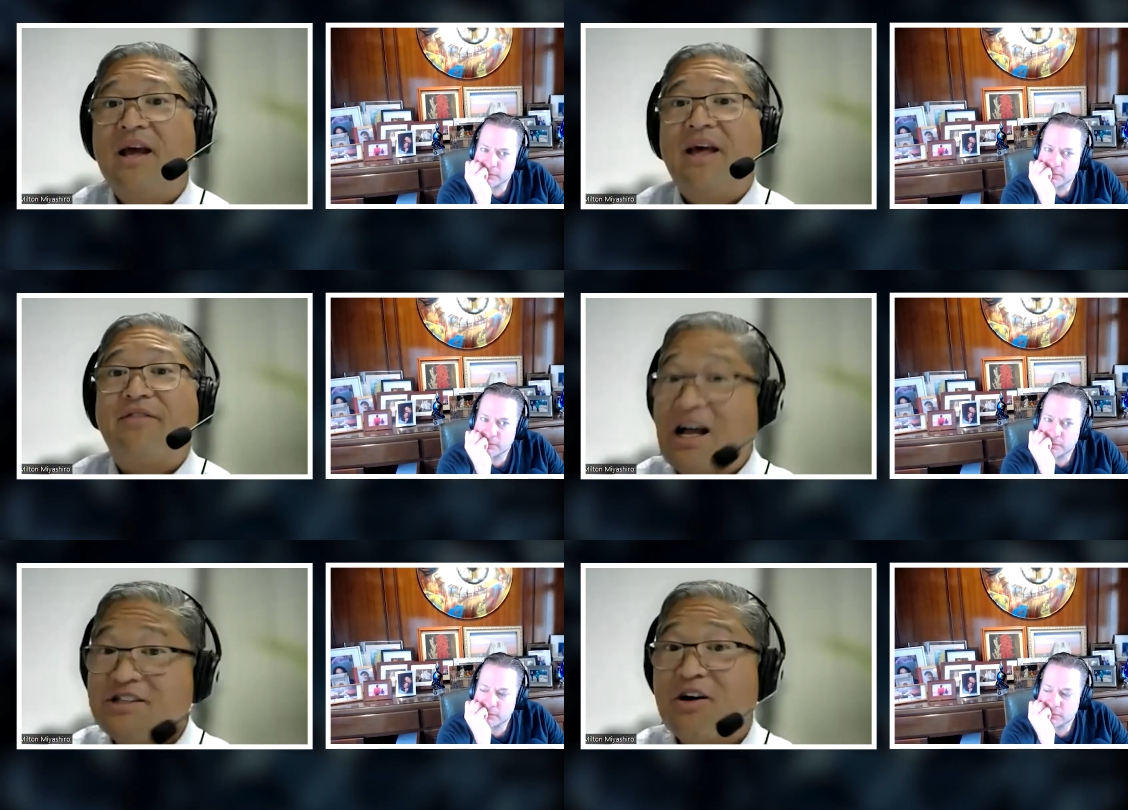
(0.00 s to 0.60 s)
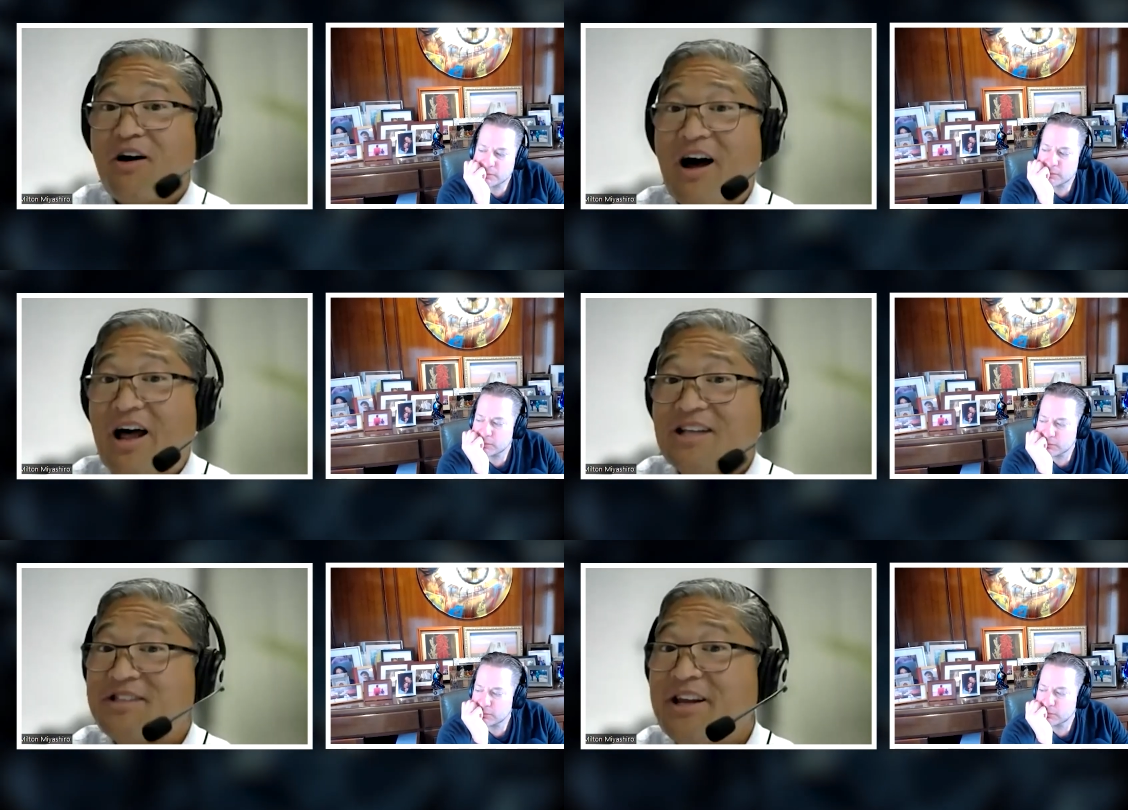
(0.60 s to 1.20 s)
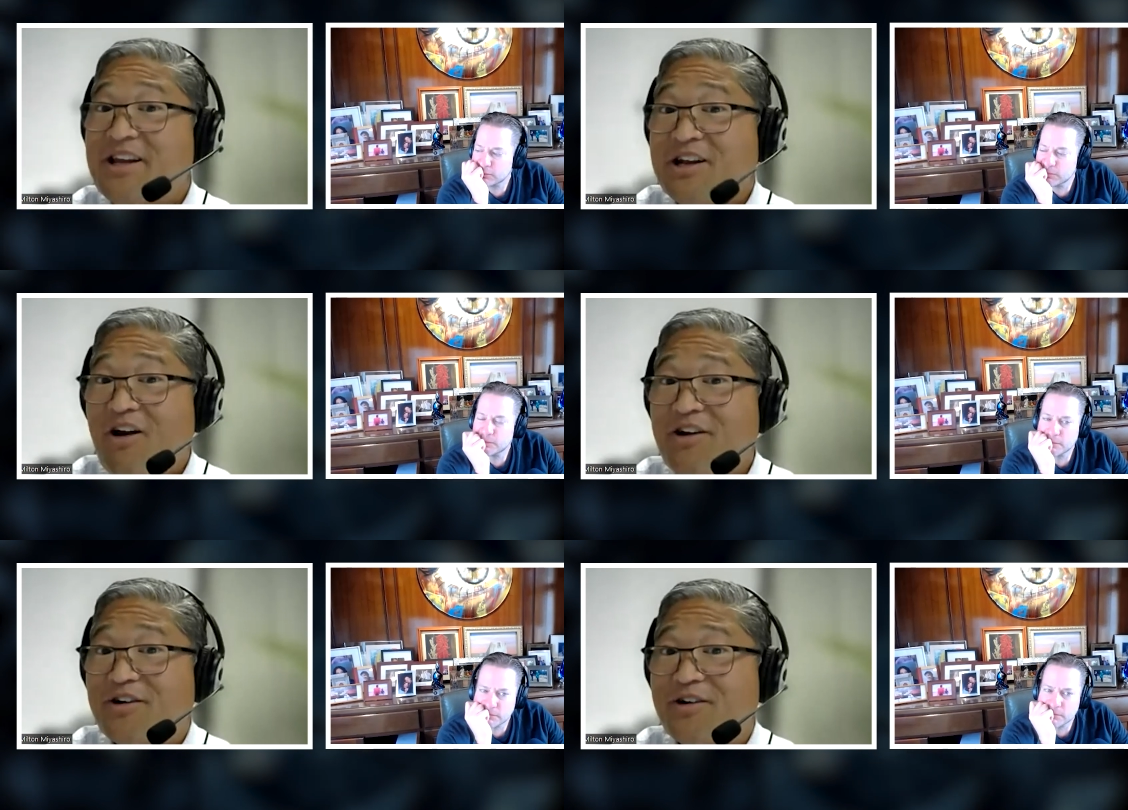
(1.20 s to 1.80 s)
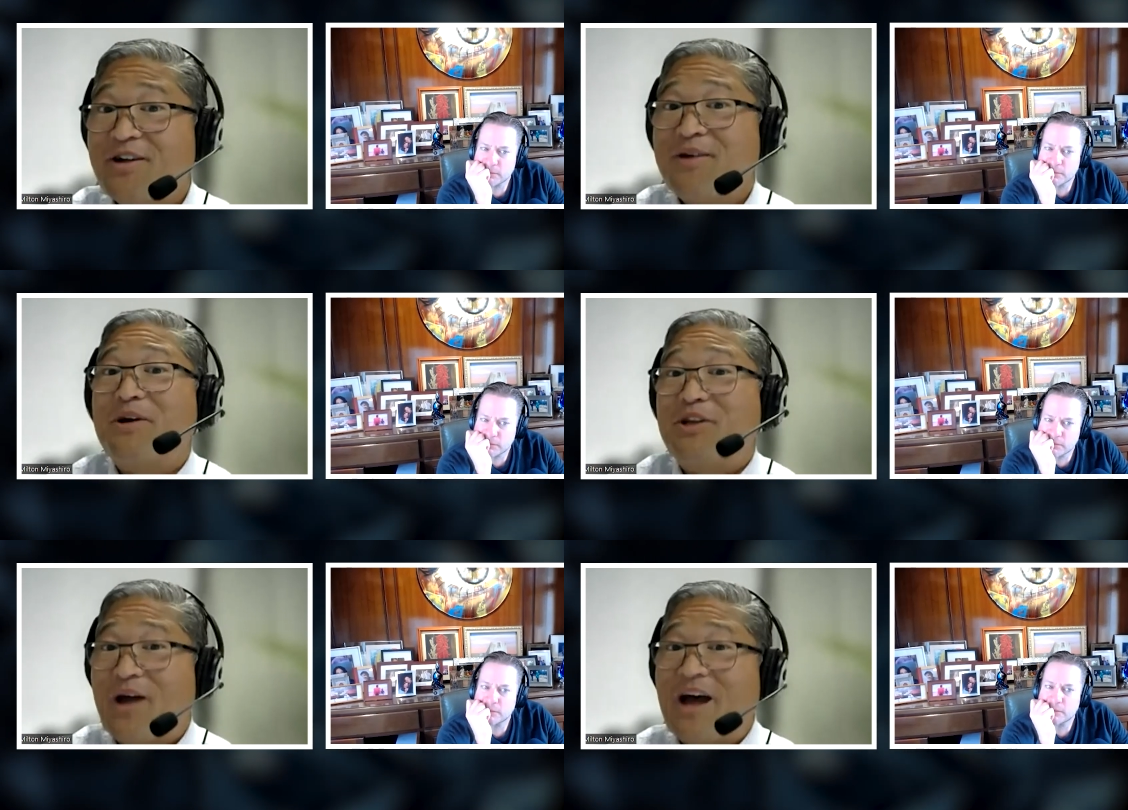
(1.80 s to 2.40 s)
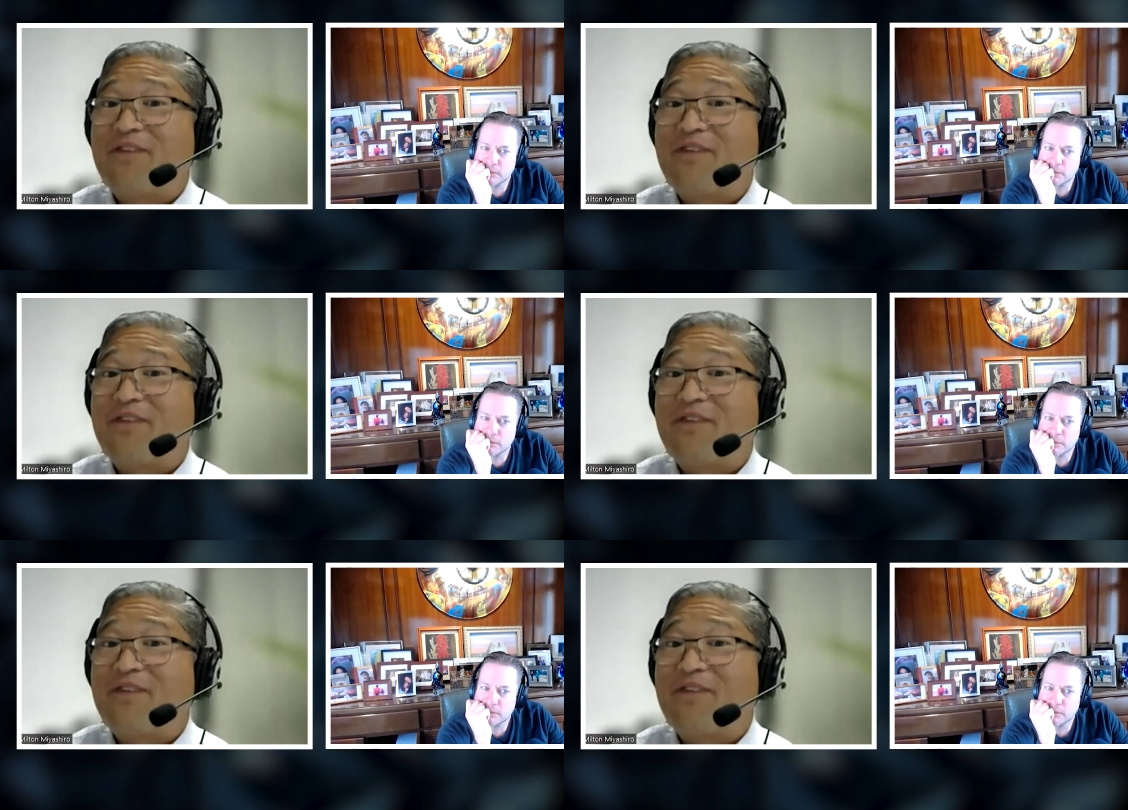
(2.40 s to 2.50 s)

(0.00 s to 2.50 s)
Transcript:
Speaker 1: That's that's like an auditor, but you have